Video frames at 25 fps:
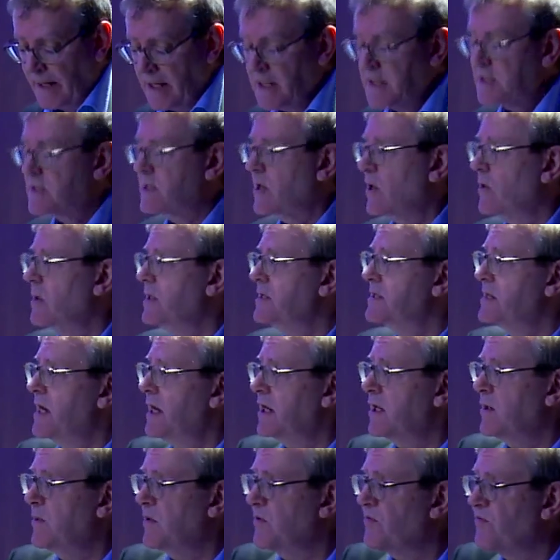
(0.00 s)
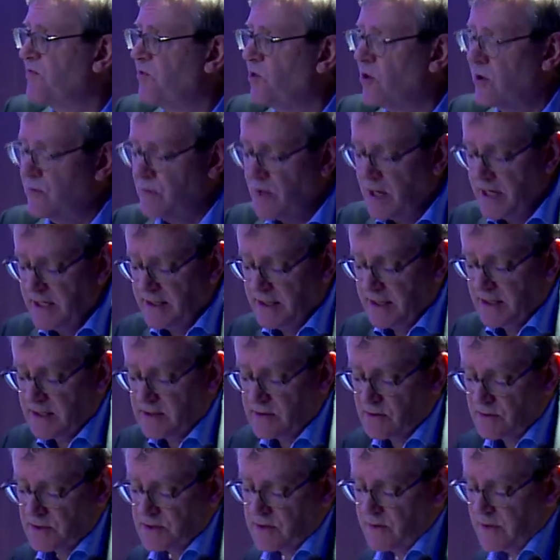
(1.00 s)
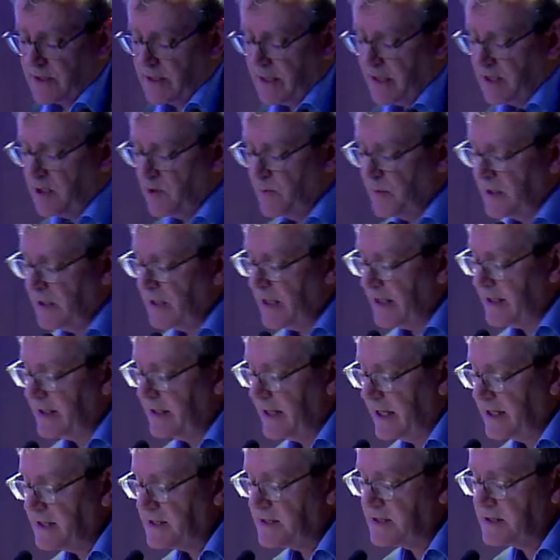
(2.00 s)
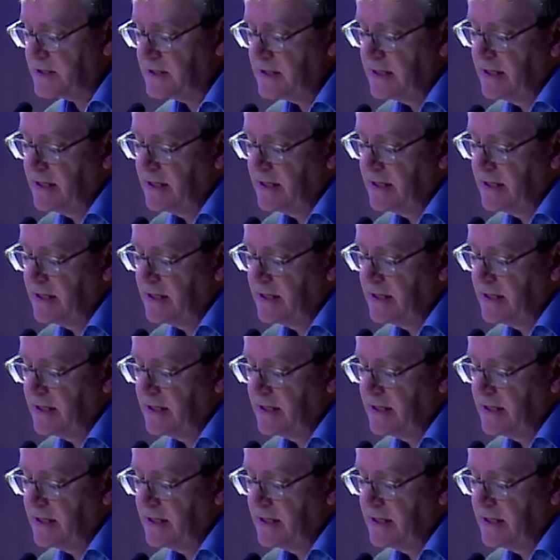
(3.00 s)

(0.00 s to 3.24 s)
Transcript: So his argument for writing is also an argument against